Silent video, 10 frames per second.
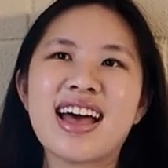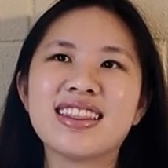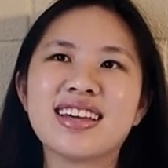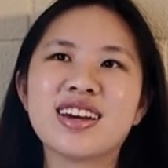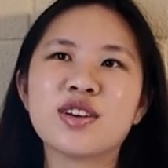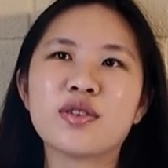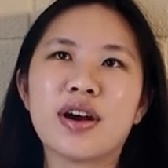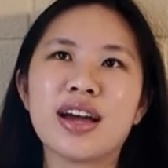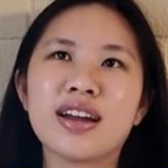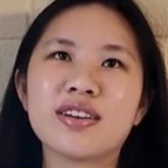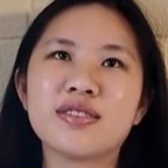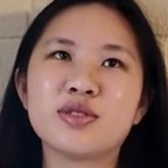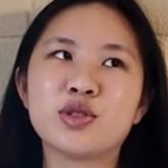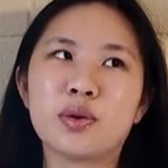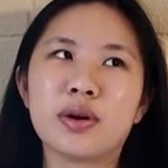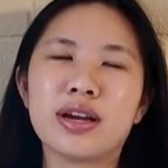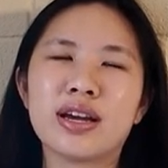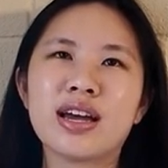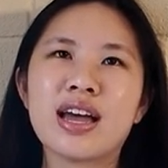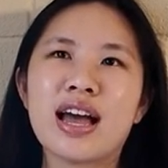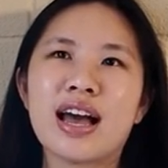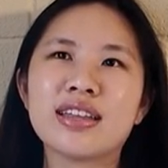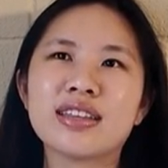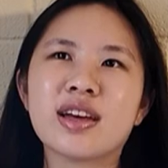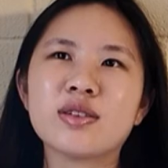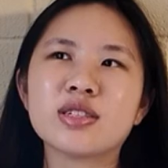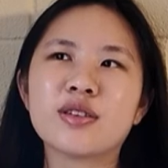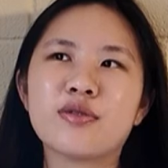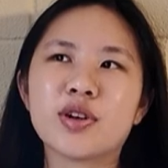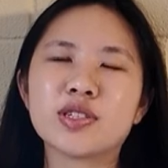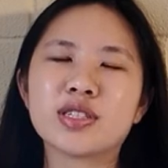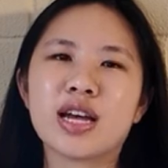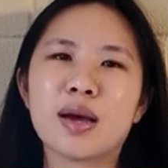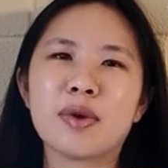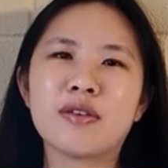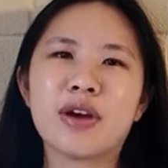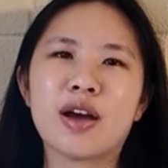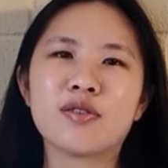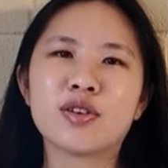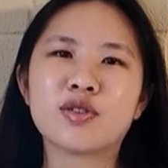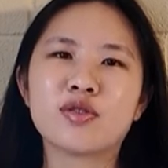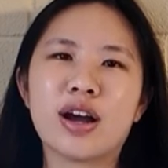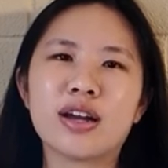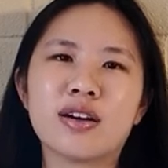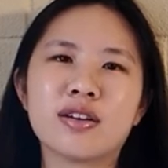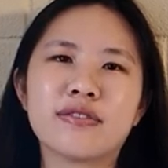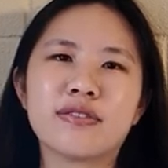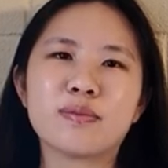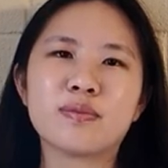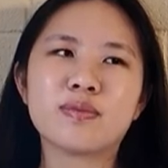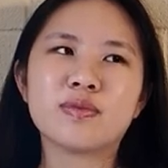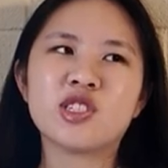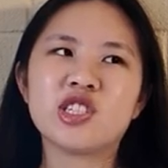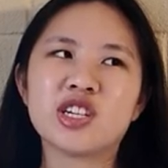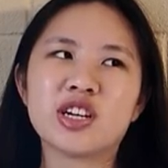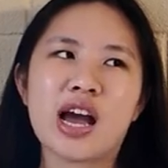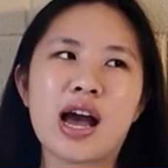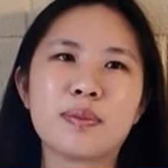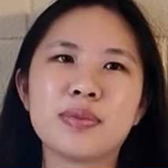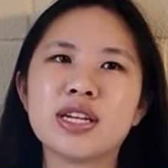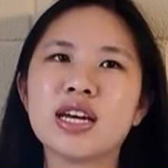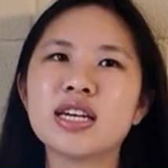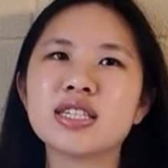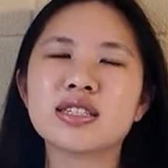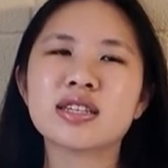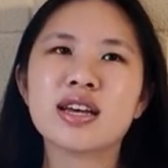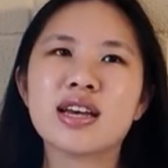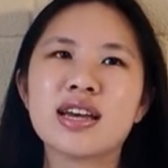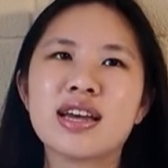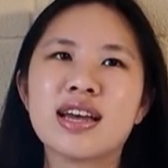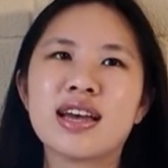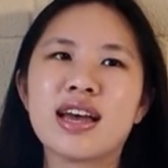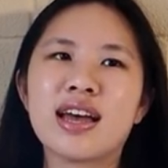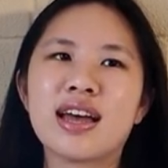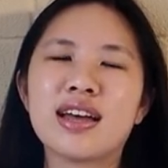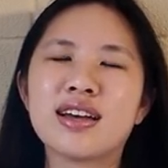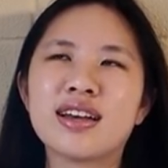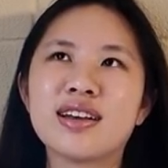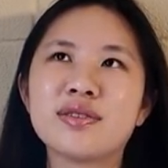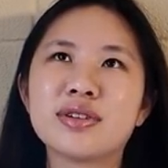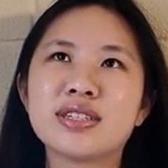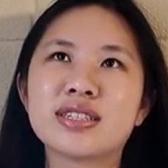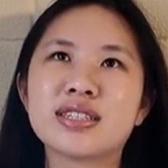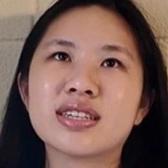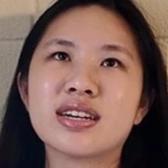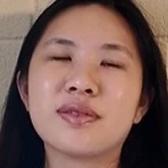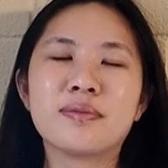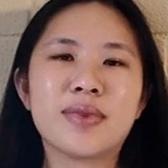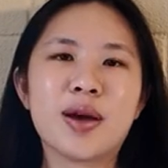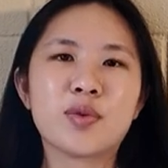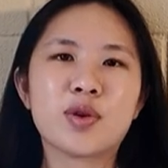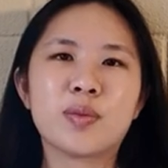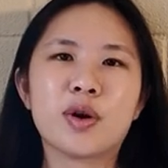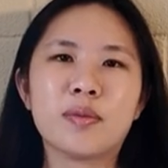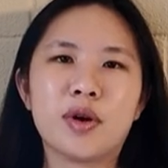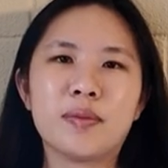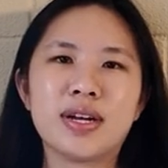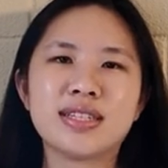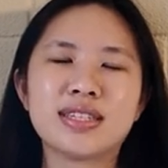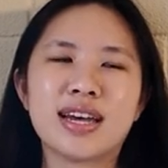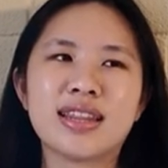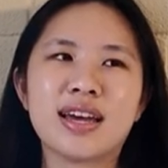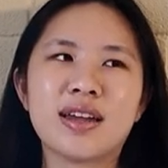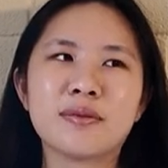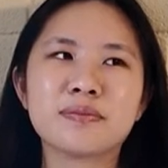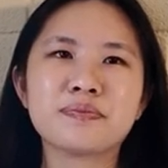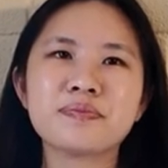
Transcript: and then I cried out of joy. I think that was the first time I've ever cried out of sheer happiness. It was a memorable moment. And then